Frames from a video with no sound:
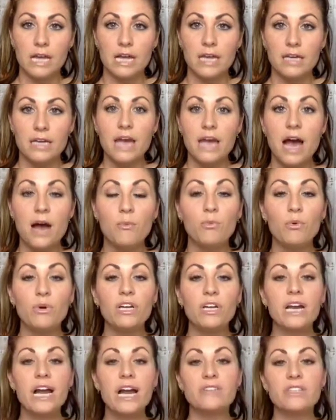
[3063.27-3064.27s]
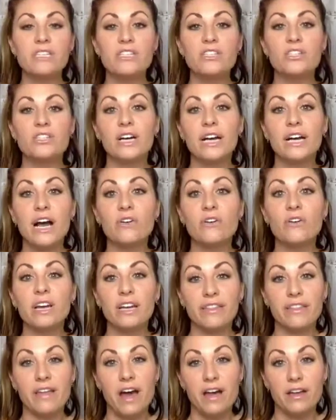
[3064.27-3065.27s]
Yeah, well, you'd have to start out
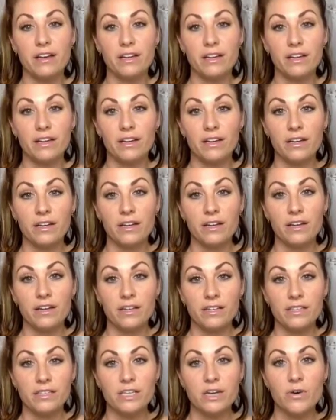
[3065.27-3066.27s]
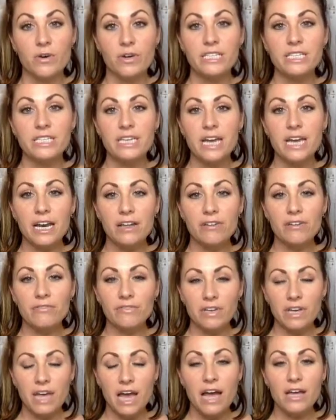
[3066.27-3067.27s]
like that. So instead
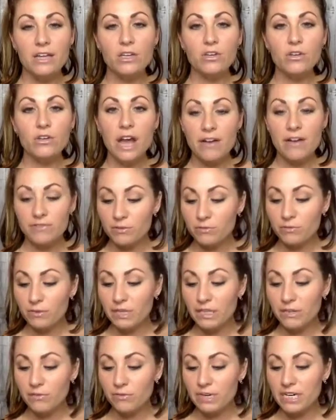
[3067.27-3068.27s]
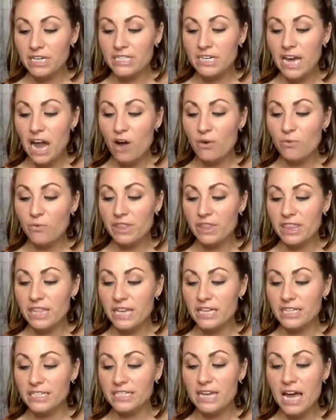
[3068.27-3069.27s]
of, you'd have to really reach out with
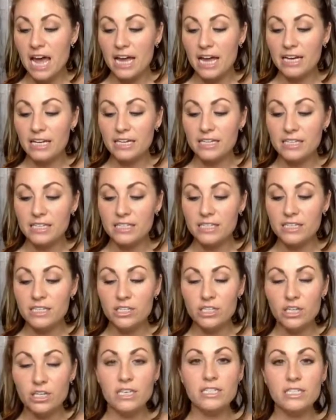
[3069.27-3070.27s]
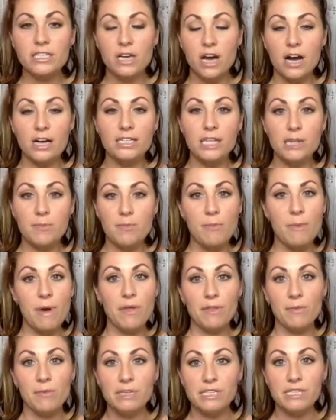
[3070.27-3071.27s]
the intent to just talk to them
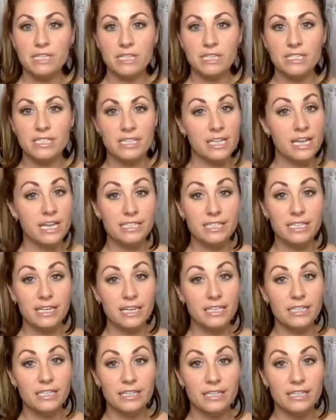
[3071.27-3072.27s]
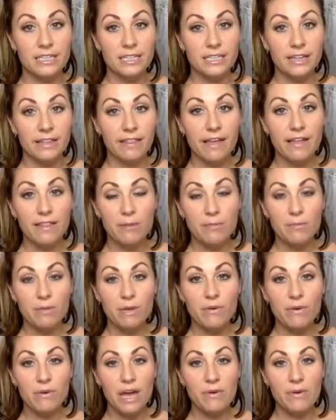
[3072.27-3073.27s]
about the business, and that's it. Let them be
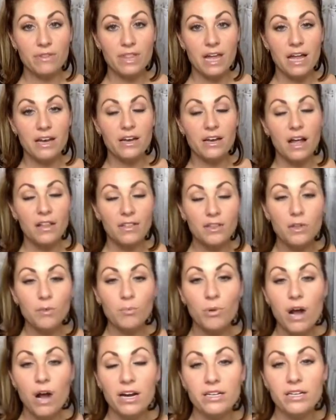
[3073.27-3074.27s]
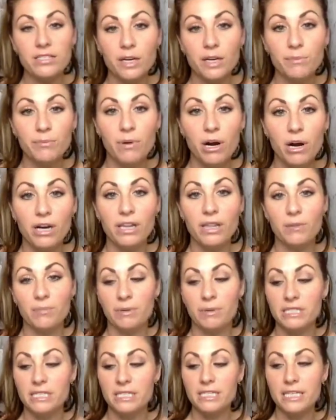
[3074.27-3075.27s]
okay with that. Not that the products aren't part of the
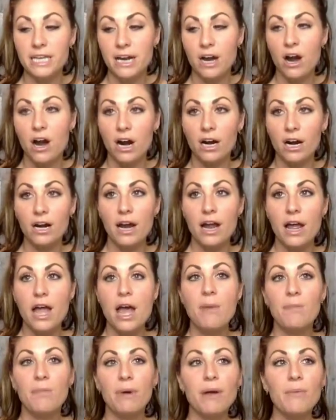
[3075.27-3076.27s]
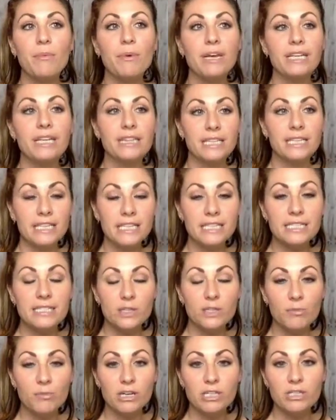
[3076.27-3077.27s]
business, they are, but I wouldn't lead
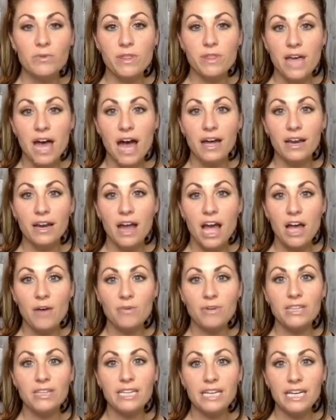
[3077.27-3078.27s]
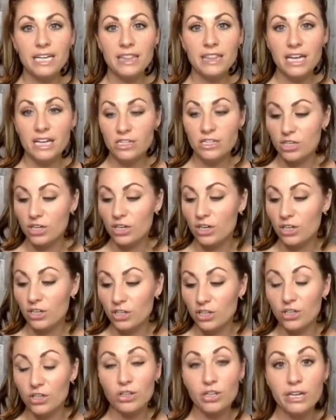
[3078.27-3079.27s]
so much with that. I would lead that
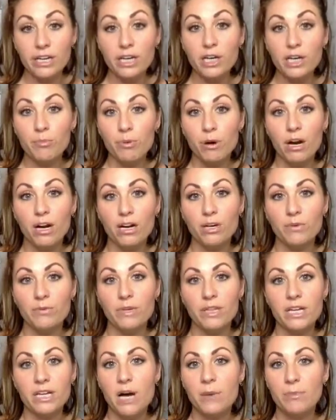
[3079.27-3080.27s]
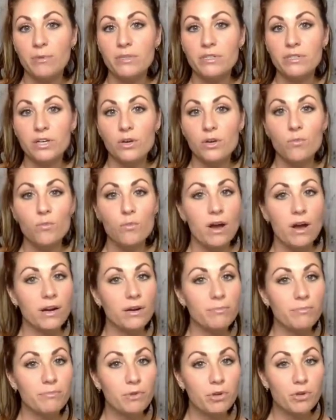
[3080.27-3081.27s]
you're looking to partner with couples who want
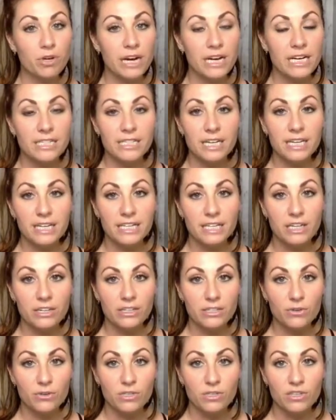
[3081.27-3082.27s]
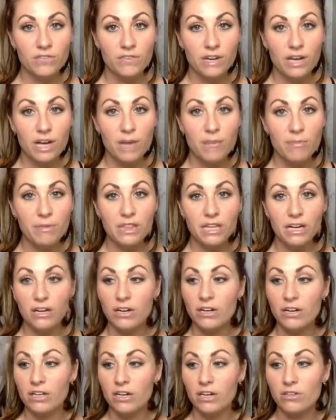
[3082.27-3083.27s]
to create a secondary source of income, and
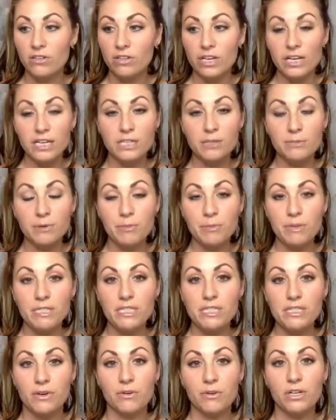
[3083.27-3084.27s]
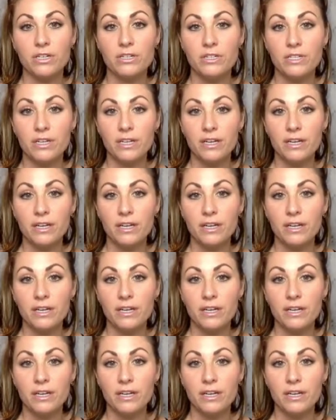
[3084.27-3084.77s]
they're looking to be business owners.